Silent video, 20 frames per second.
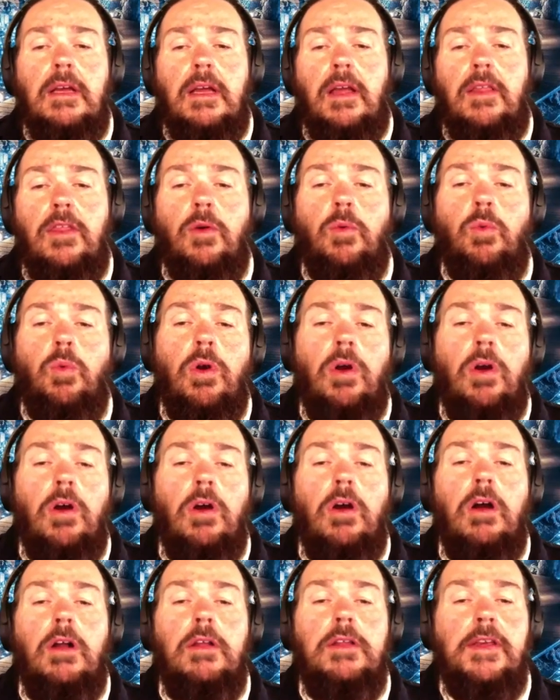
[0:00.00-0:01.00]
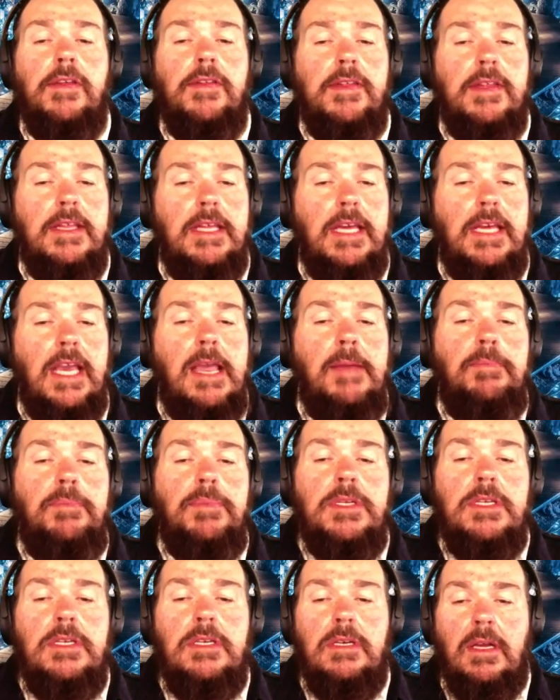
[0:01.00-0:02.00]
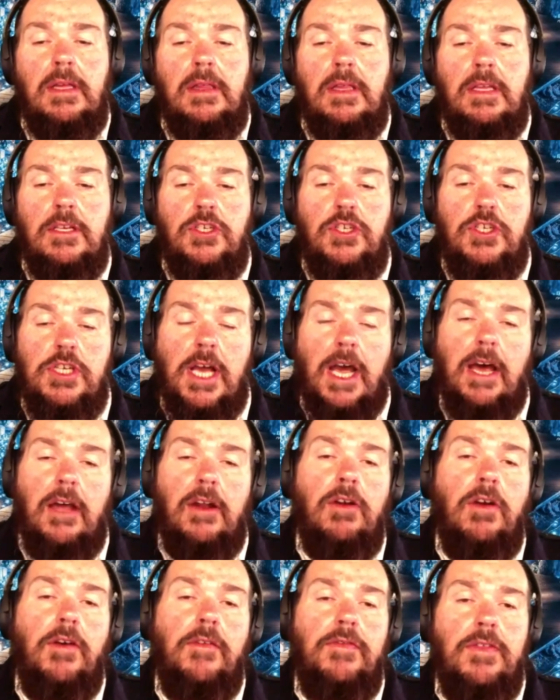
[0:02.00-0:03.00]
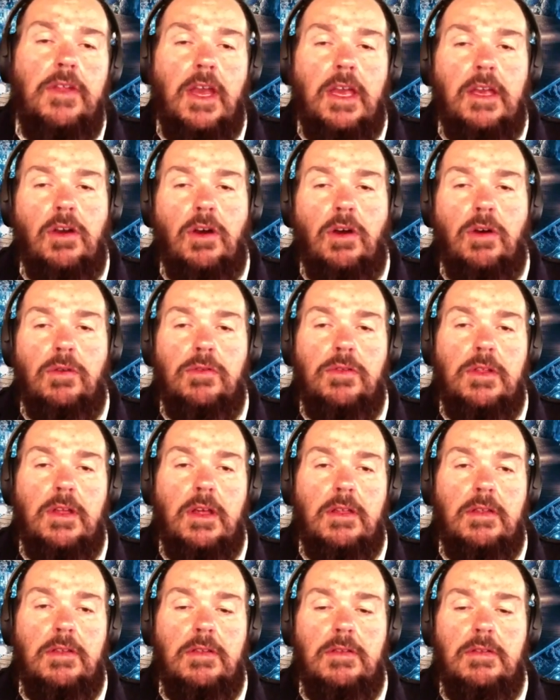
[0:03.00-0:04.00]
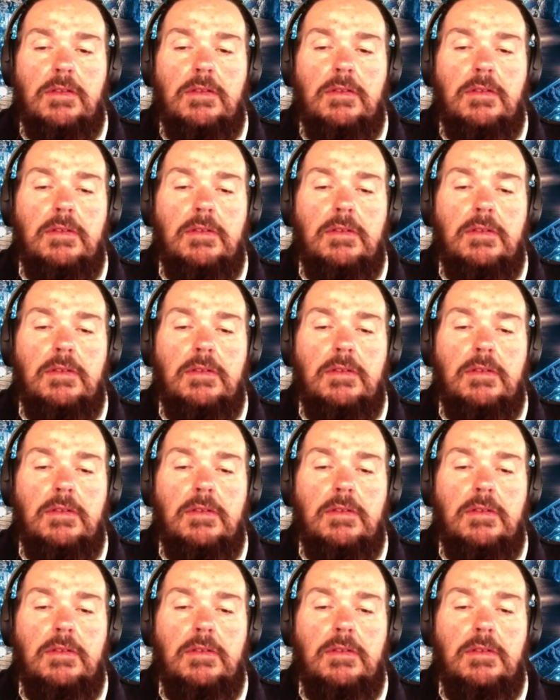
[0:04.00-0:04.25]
And the world is seeped in the shadow of psychosis.